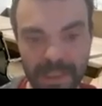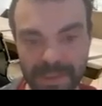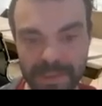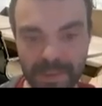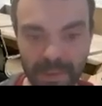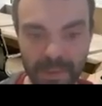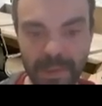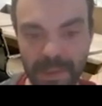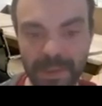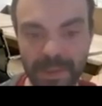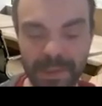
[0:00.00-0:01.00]
So
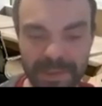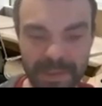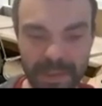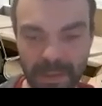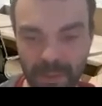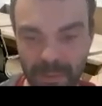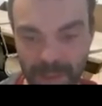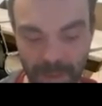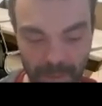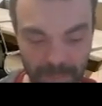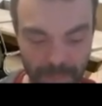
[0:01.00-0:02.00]
it's still quite a
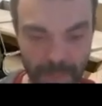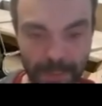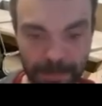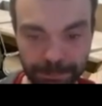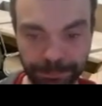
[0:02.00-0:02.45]
lot of work.